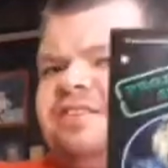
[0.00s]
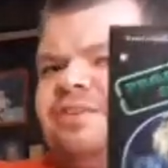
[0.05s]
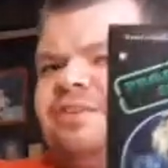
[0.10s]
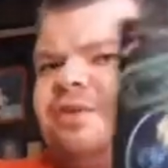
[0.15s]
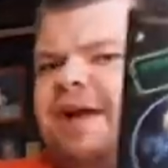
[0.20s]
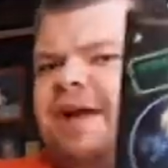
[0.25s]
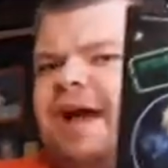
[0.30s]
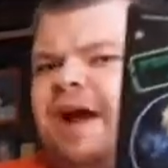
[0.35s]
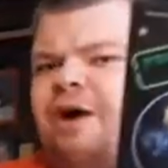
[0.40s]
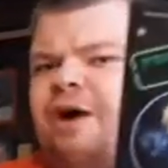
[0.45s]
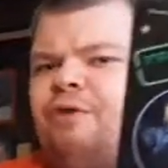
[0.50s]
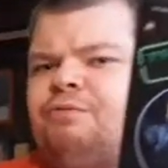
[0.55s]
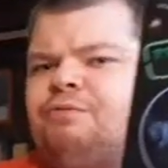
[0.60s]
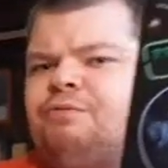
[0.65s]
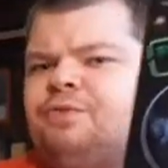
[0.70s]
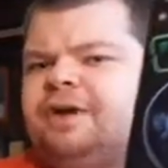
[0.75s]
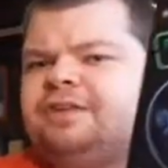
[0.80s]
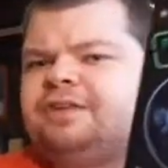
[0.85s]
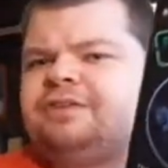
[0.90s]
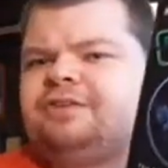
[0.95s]
on Alf,
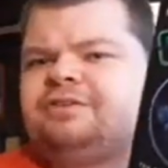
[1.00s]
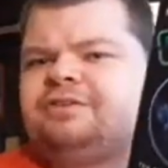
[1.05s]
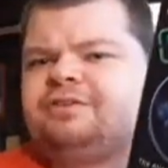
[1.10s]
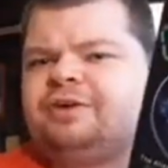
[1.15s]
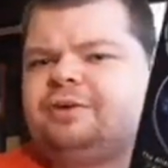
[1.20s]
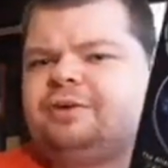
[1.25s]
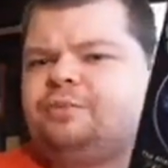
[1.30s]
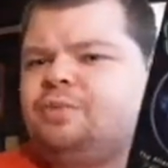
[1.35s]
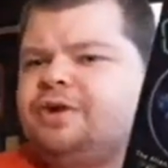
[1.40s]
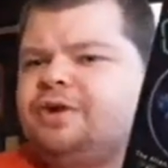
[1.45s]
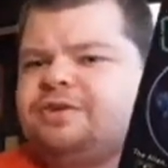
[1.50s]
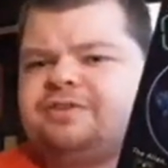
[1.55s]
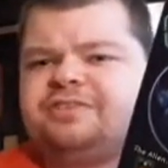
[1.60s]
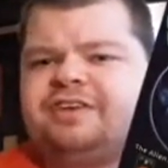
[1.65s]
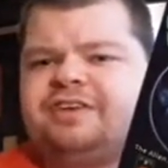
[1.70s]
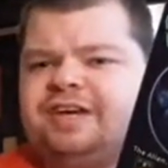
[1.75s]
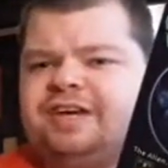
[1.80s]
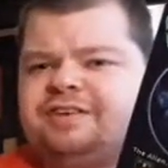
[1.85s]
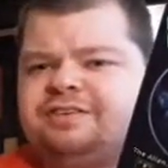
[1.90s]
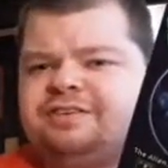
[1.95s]
like these like weird
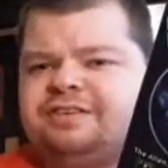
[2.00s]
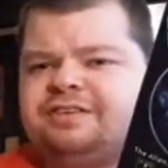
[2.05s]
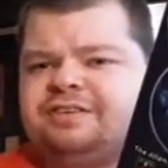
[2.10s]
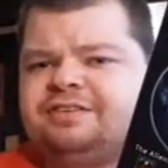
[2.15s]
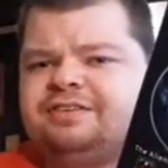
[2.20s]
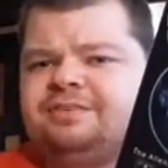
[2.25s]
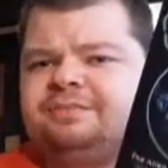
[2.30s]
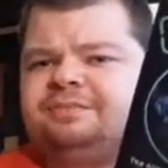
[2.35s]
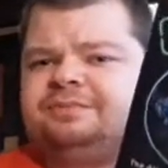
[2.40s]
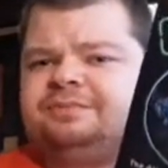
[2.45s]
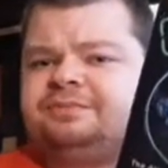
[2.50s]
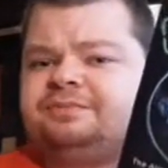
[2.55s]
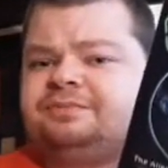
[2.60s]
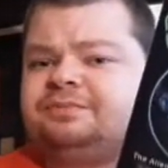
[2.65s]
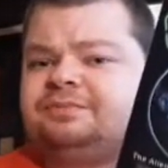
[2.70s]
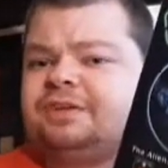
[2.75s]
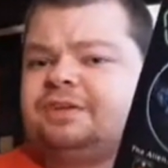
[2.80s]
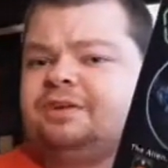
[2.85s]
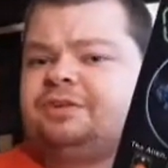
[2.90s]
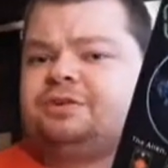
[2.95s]
tests,
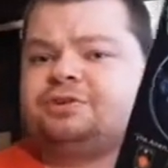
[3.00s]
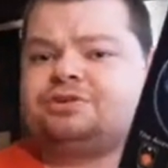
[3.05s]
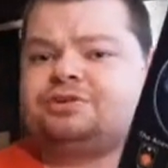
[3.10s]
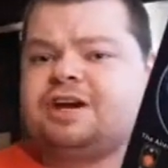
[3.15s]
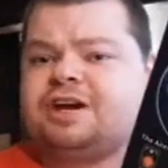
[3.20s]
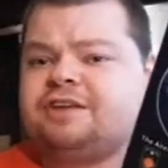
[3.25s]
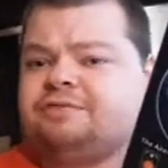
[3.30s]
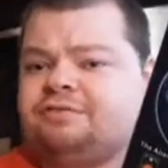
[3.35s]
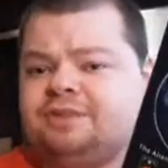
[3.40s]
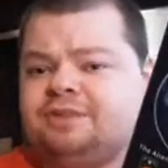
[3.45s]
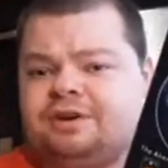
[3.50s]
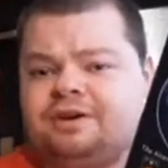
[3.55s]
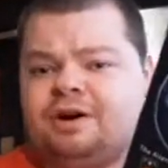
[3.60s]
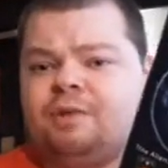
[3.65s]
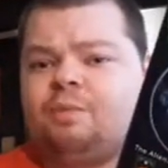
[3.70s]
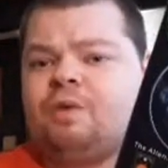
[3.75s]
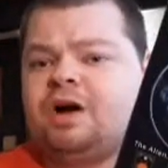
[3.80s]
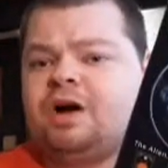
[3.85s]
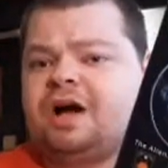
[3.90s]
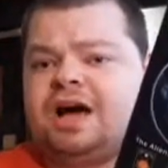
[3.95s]
like they're trying to figure out
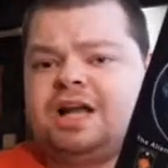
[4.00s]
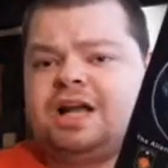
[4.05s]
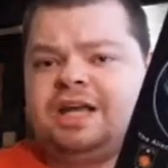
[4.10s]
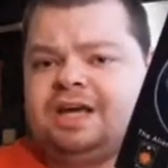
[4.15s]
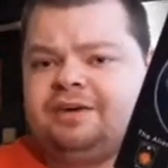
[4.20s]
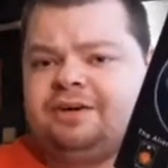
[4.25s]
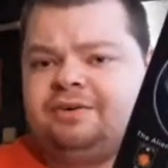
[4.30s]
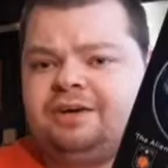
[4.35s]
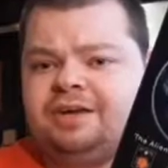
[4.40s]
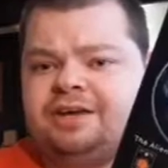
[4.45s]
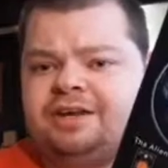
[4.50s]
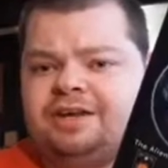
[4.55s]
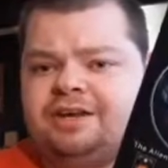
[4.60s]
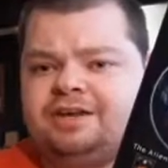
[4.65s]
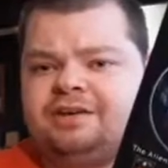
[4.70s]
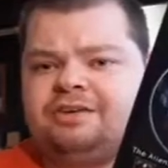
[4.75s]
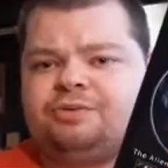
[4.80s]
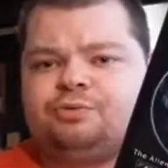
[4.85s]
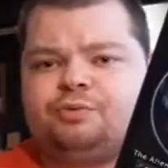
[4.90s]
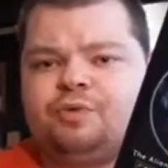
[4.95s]
what kind of alien he
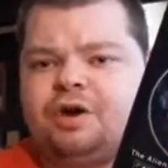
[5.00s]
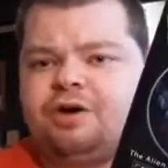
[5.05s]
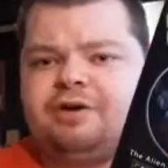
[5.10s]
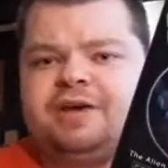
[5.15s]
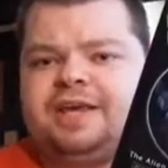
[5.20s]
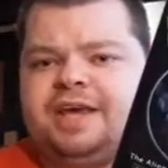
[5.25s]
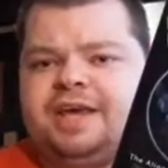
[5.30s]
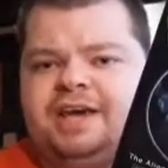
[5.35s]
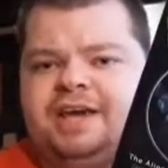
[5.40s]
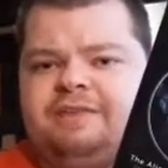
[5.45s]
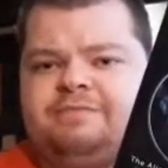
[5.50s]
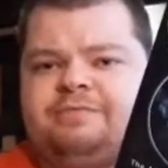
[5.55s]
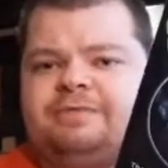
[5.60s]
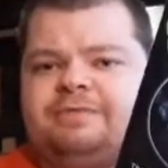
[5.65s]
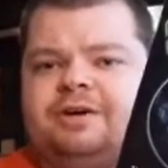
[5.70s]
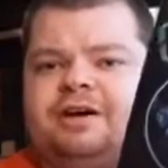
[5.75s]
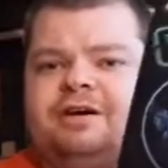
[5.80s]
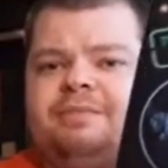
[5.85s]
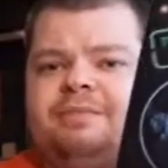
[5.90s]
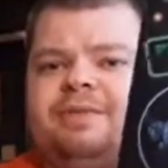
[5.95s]
is, where he came
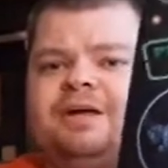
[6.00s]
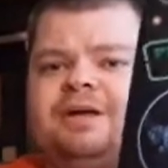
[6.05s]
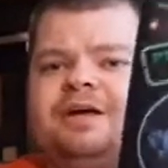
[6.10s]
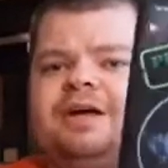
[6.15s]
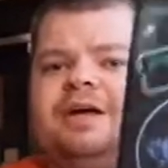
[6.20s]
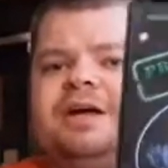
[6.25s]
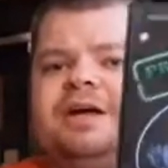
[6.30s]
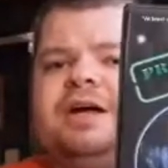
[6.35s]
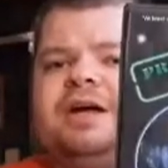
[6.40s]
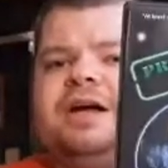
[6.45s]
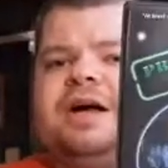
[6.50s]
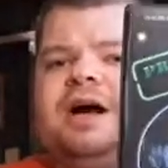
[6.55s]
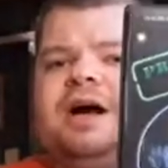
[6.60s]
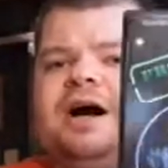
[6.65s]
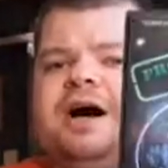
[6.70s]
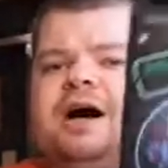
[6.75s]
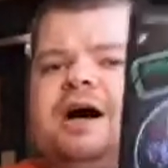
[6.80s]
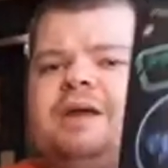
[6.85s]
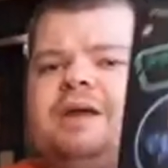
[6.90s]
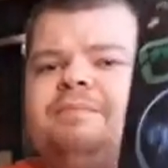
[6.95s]
from,
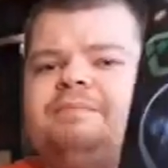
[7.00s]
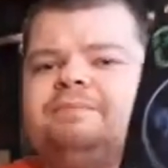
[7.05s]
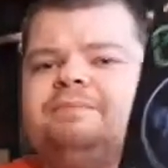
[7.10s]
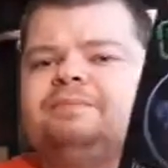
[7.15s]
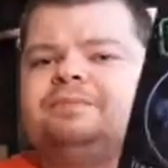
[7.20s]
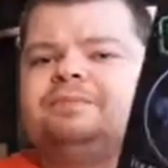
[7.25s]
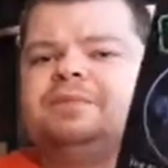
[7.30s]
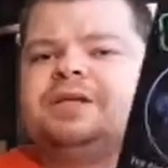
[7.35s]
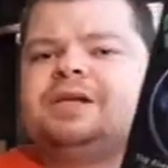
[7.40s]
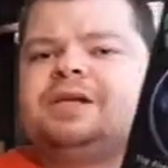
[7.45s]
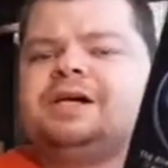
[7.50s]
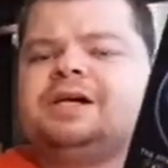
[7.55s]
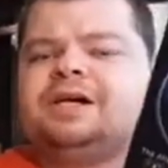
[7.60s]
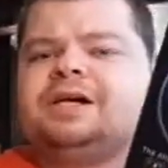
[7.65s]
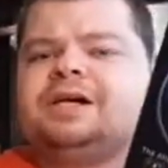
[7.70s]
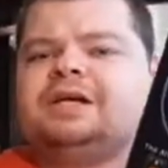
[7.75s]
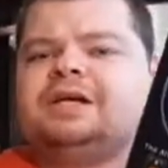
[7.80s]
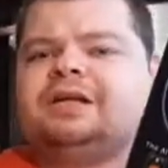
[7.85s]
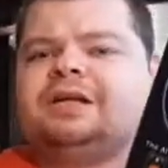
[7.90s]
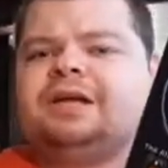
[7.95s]

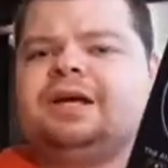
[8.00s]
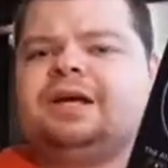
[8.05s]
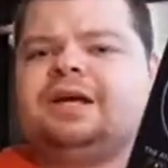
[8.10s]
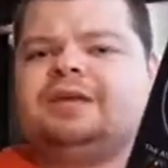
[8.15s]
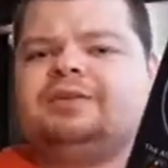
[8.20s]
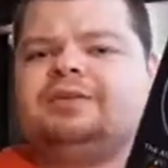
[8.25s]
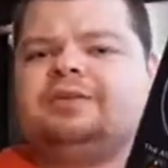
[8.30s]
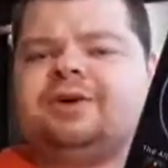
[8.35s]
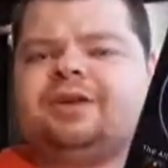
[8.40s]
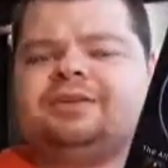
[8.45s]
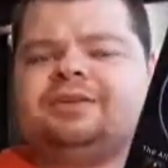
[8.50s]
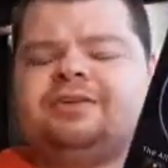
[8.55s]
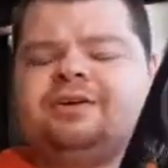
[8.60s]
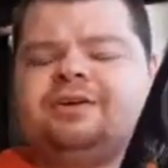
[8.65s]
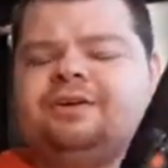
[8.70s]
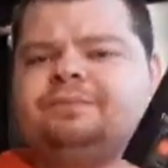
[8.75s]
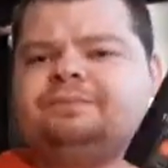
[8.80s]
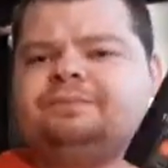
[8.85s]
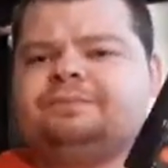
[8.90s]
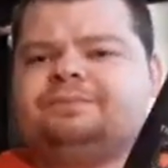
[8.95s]
and like the